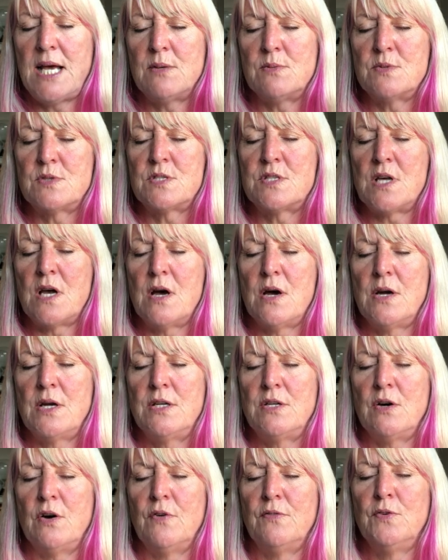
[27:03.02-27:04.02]

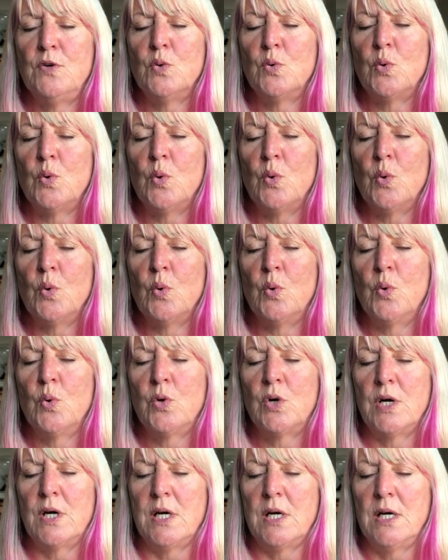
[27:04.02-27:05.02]
outside of your
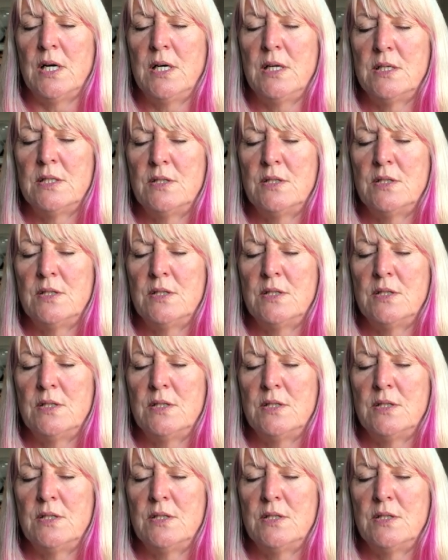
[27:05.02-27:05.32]
aura,